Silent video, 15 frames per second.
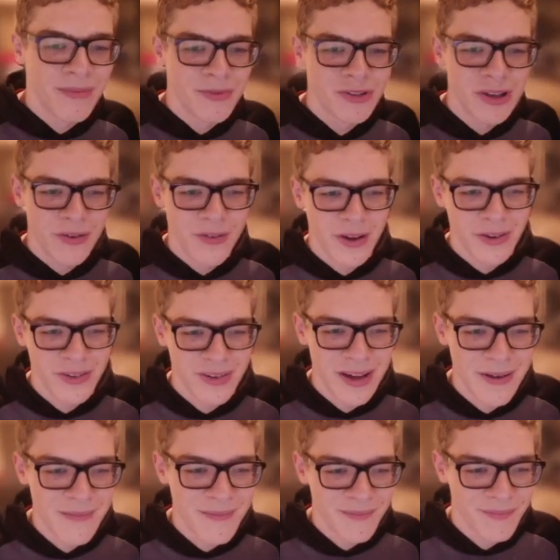G F S
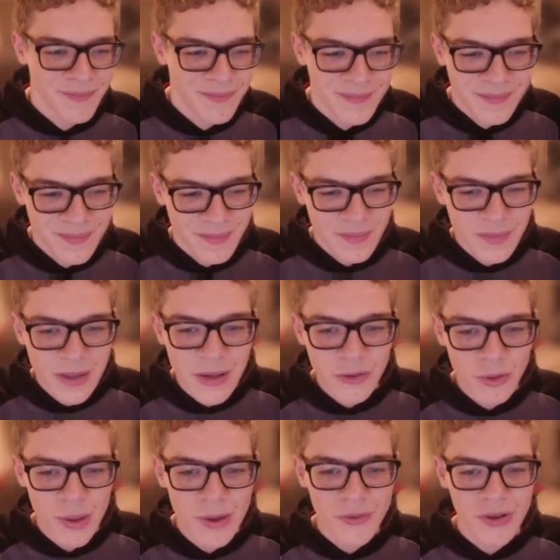um,
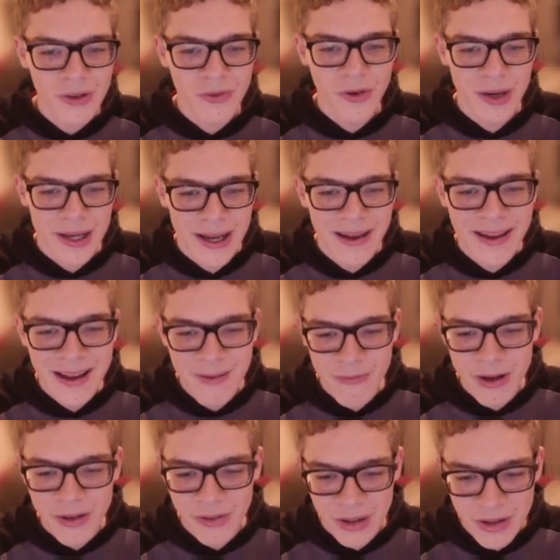twelve Z run here
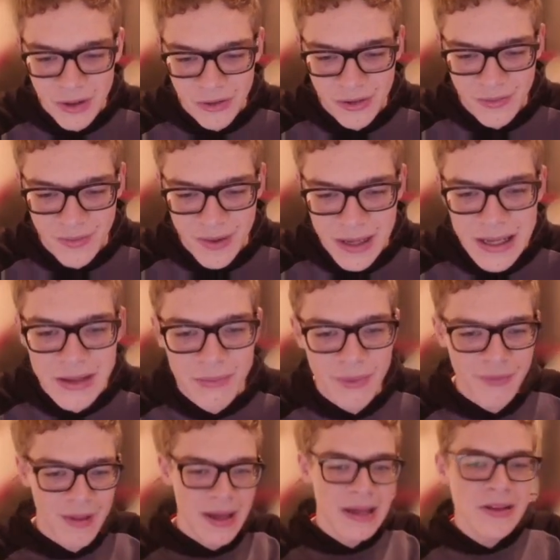brings in lots of eat
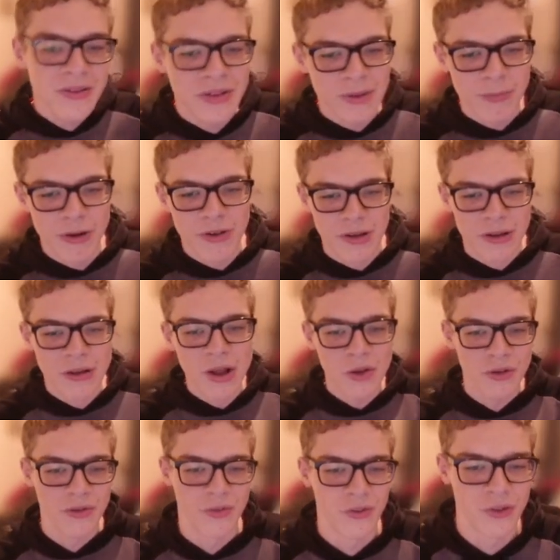with that easterly, brings in
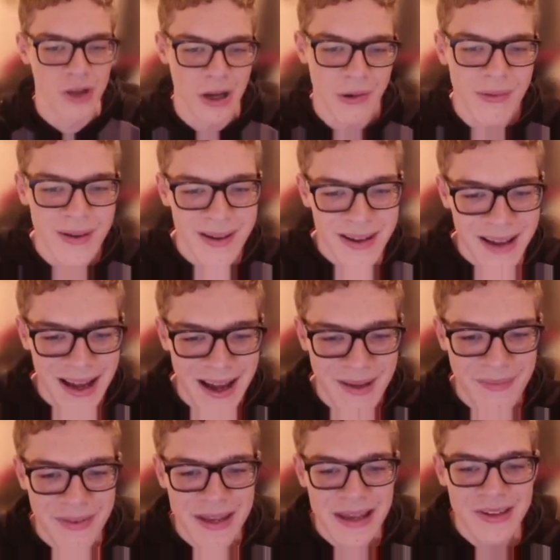lots of snow.
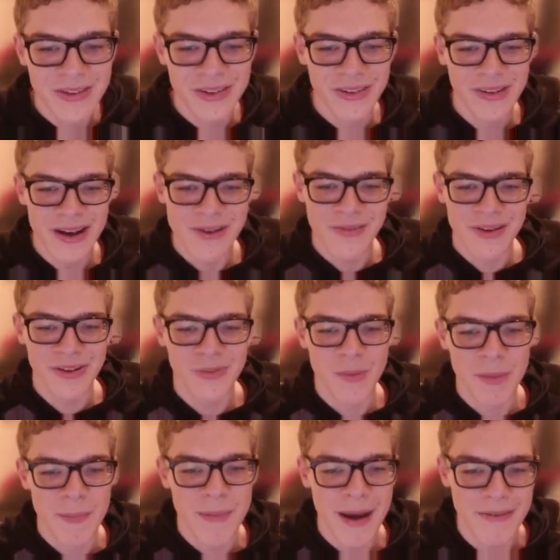Um, the east and southeast will
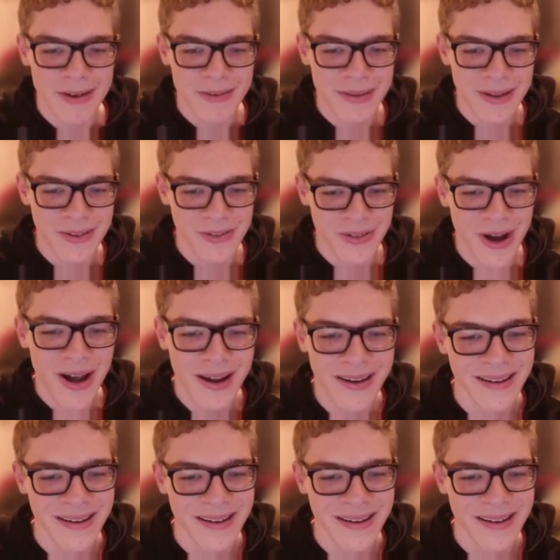be buried with this run.